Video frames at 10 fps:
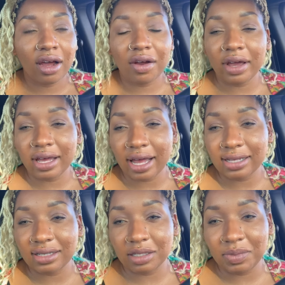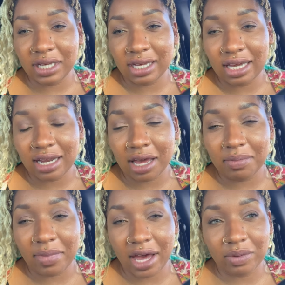All right, guys, it's me again.
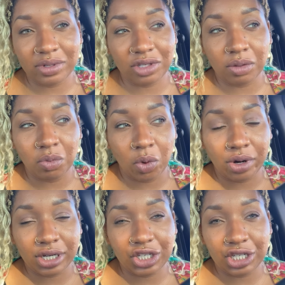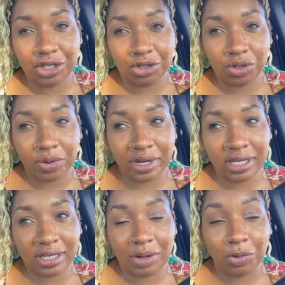I'm back with some more cheater
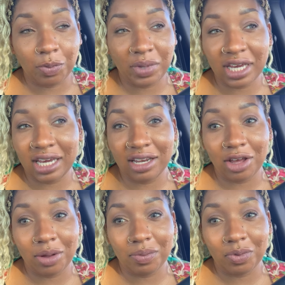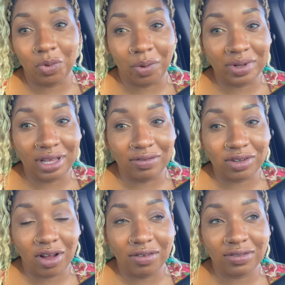stories, and we're picking up where we left
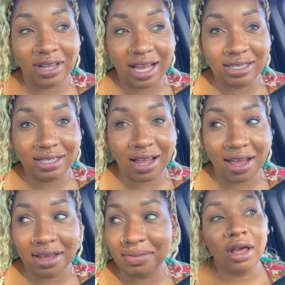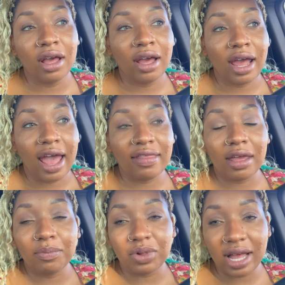off last time. And
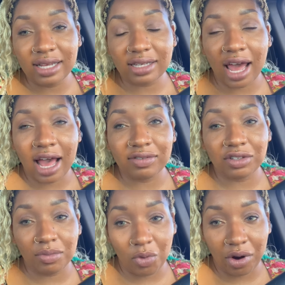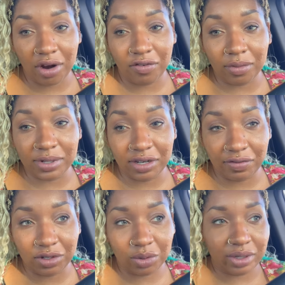then plus I have some more from a
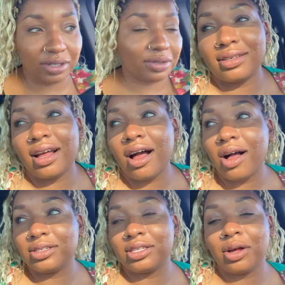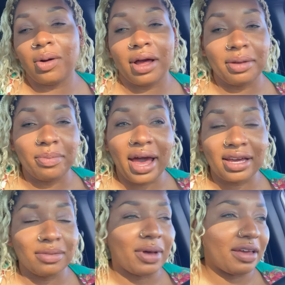different source. Also, I'm
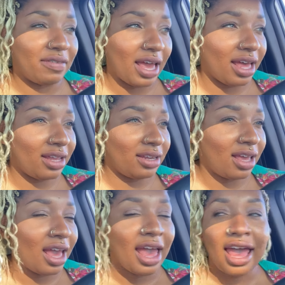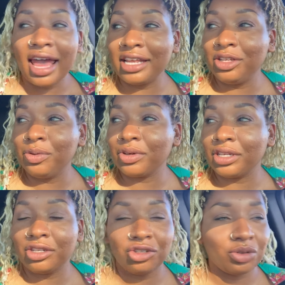back in my van and you
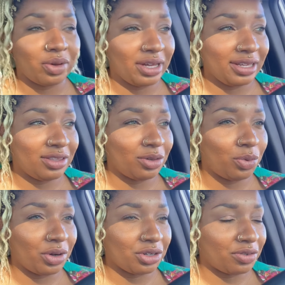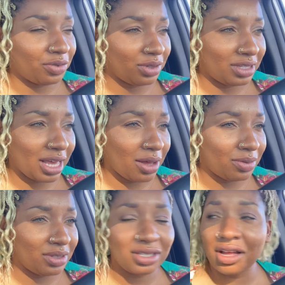can enjoy the wonderful
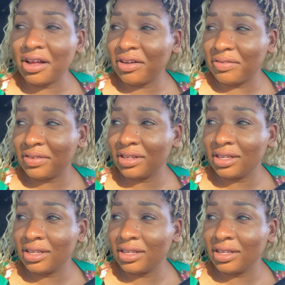sounds of